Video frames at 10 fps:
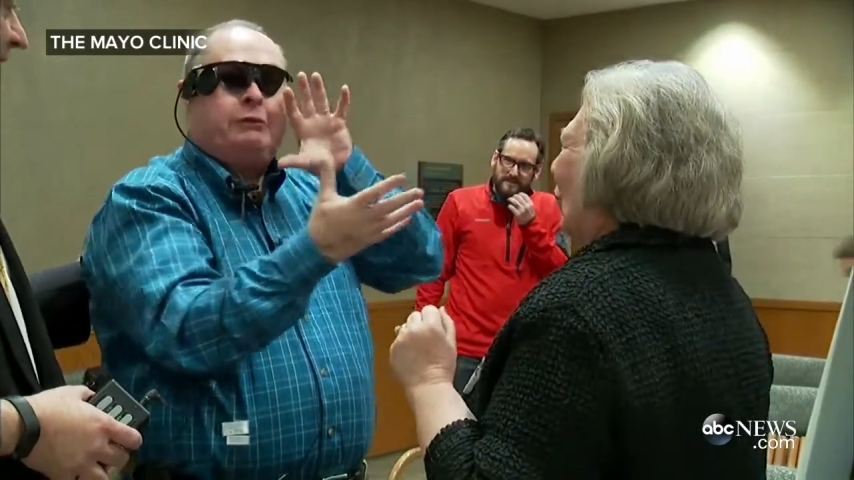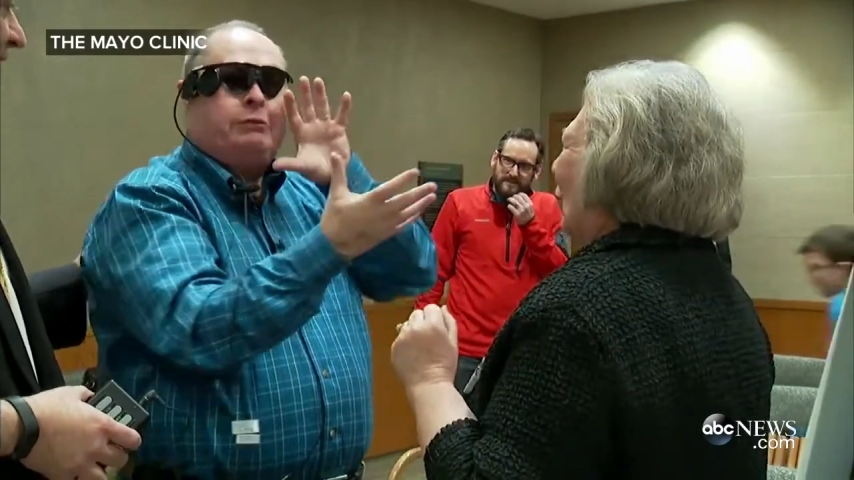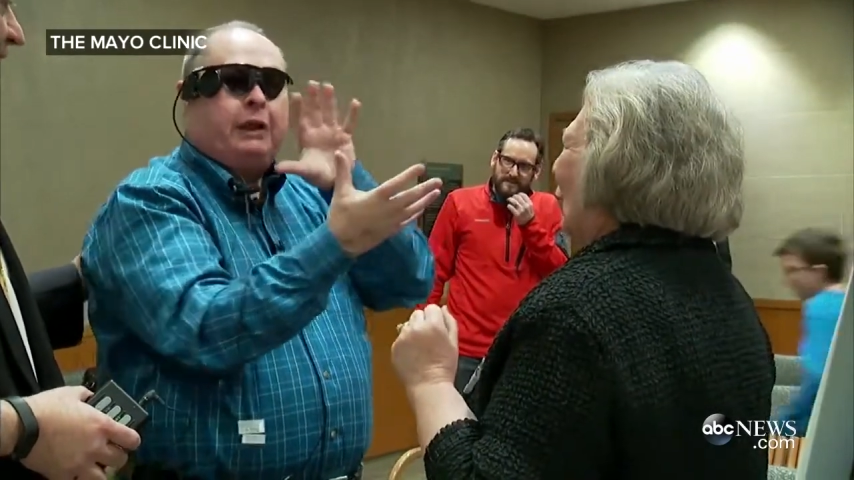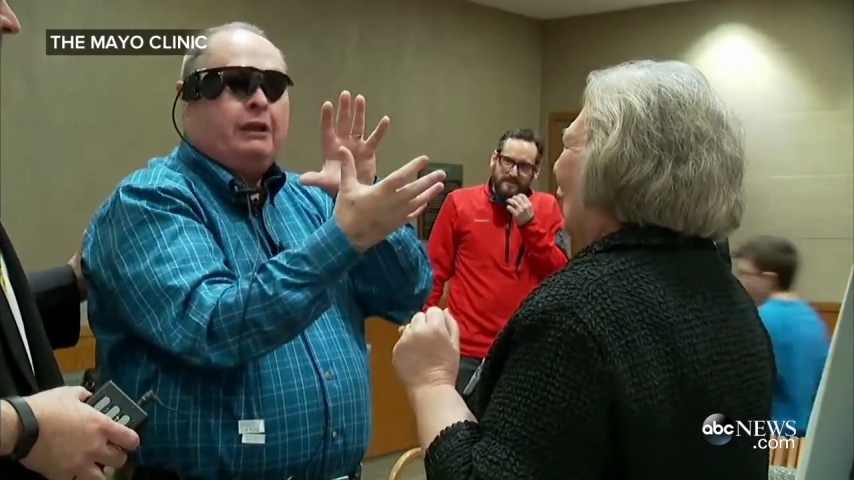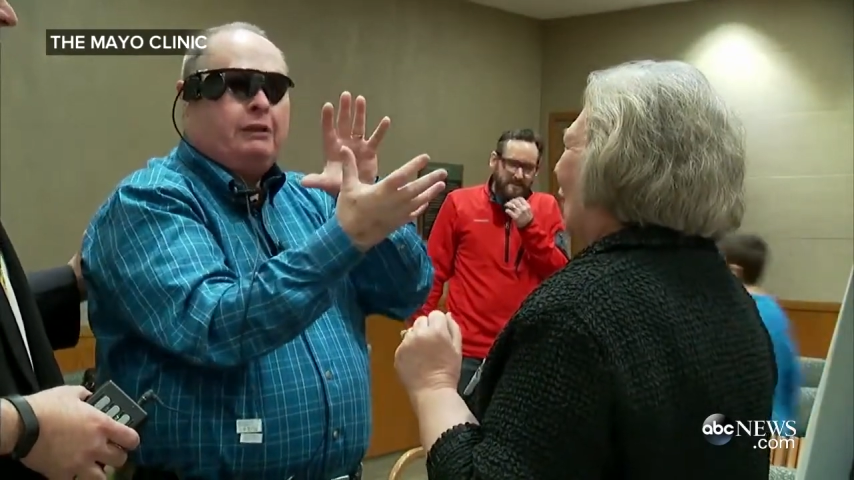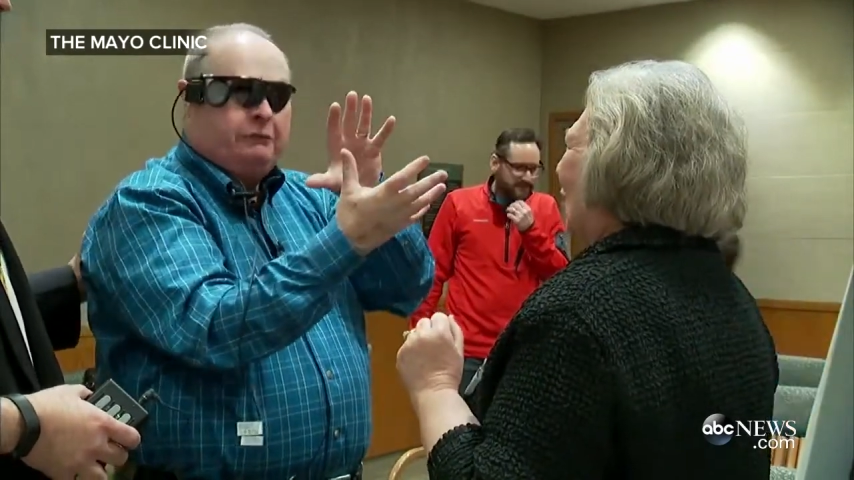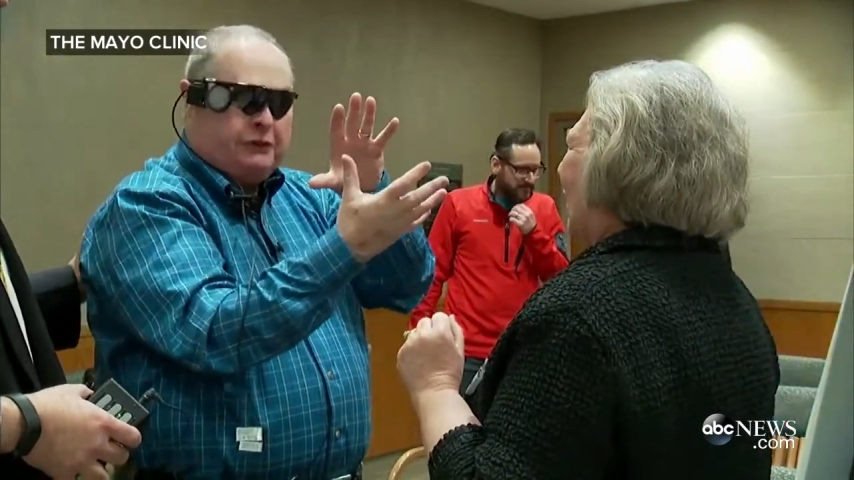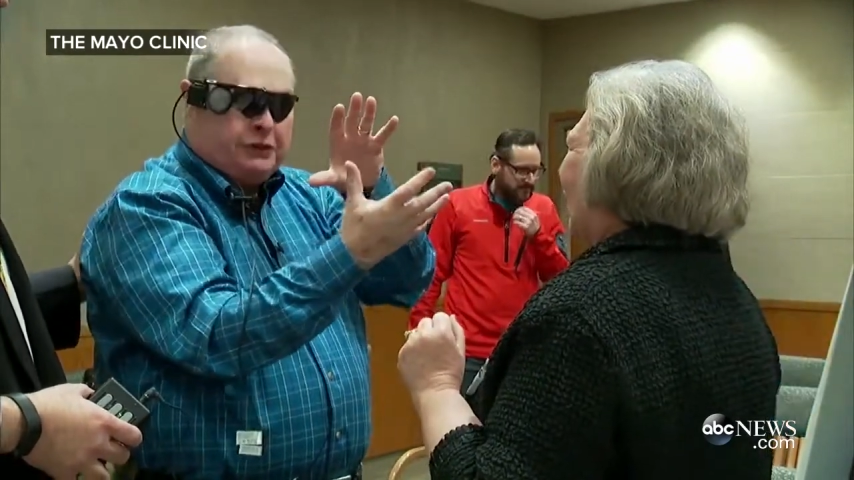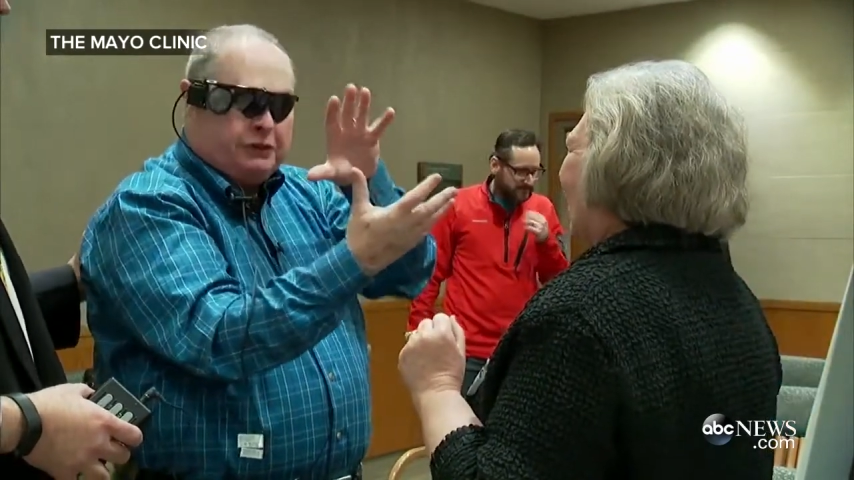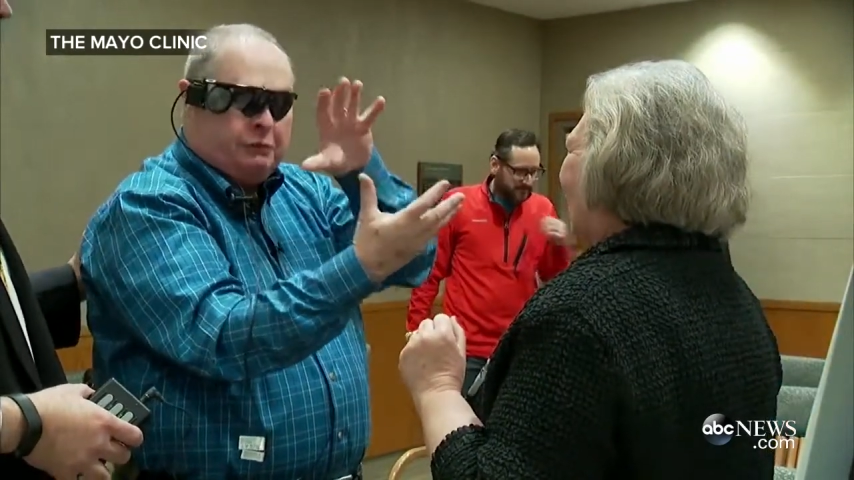regular
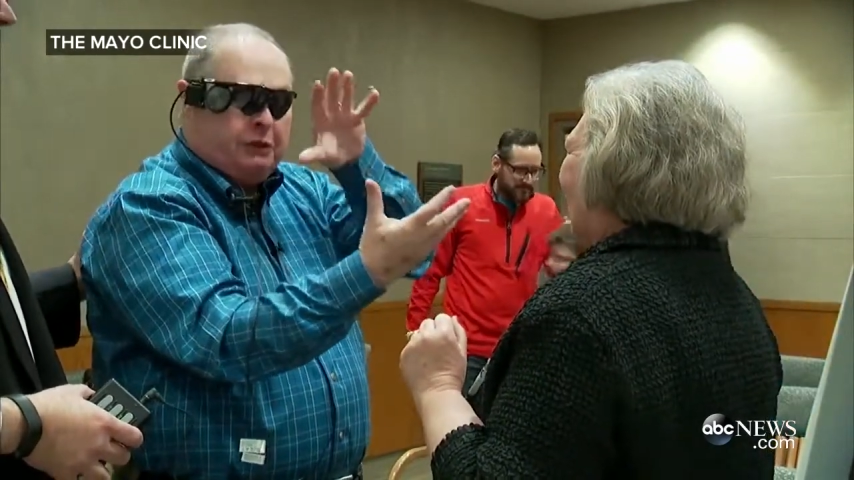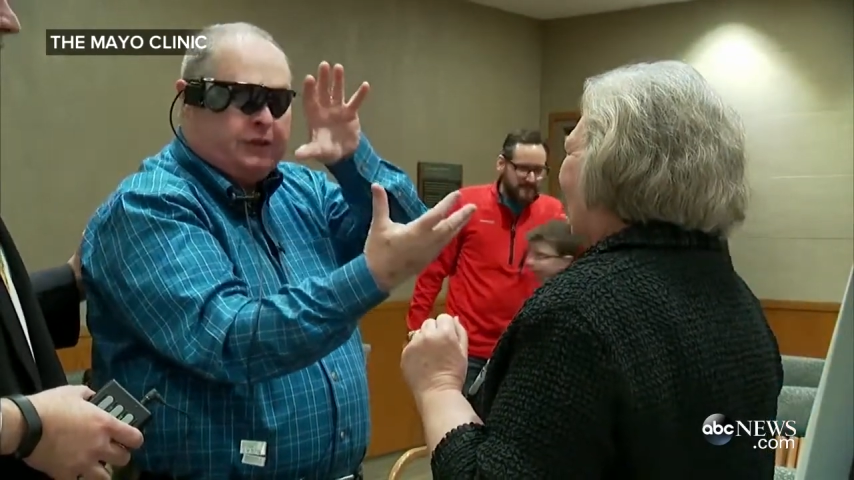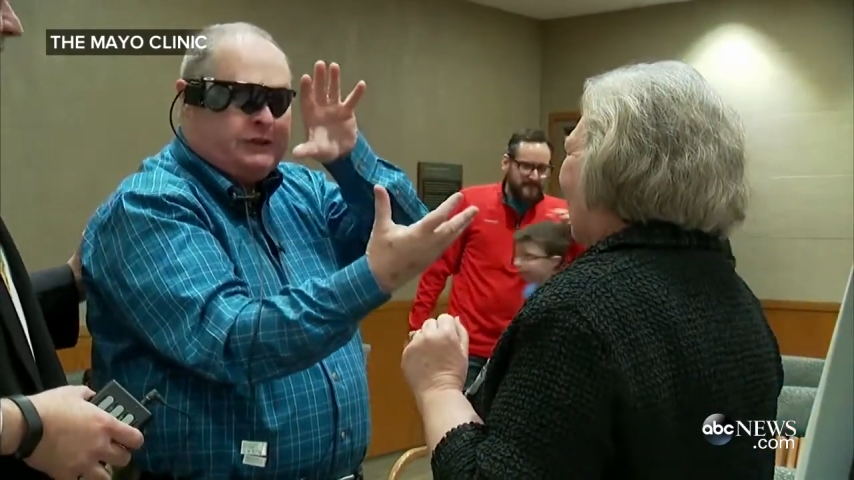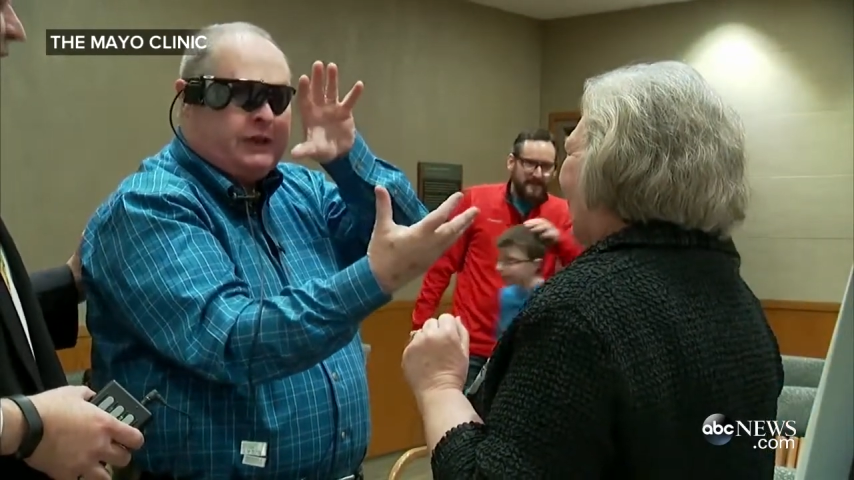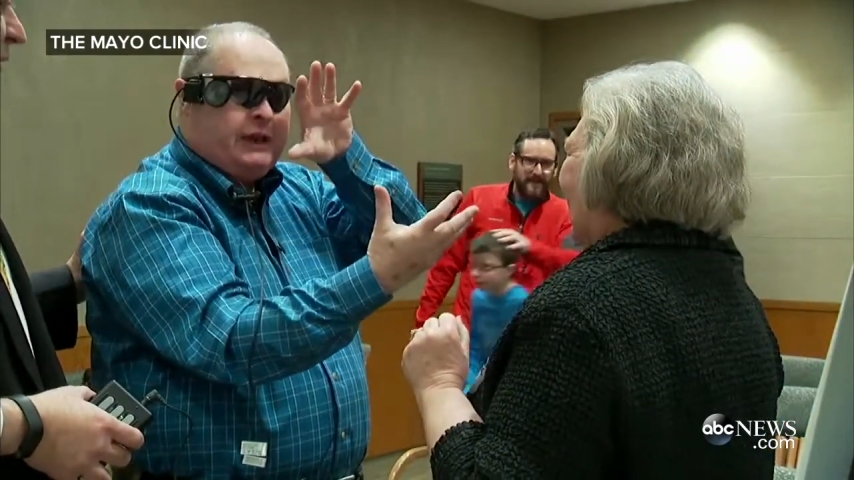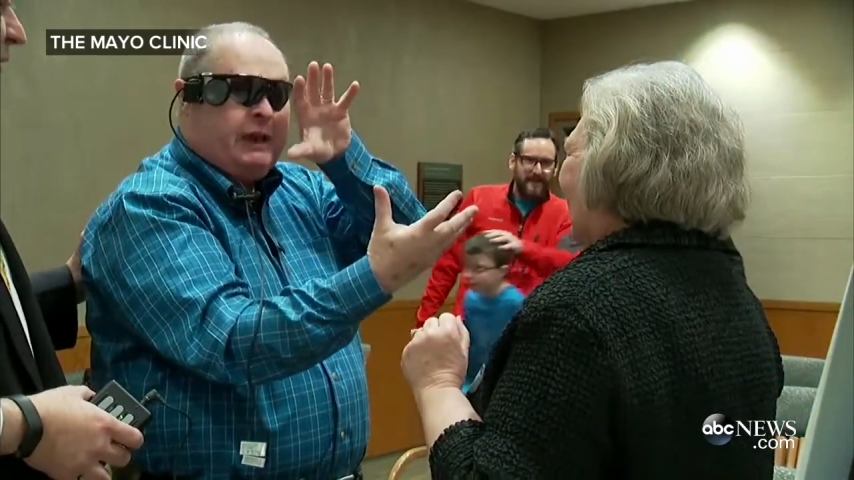vision where it's that's like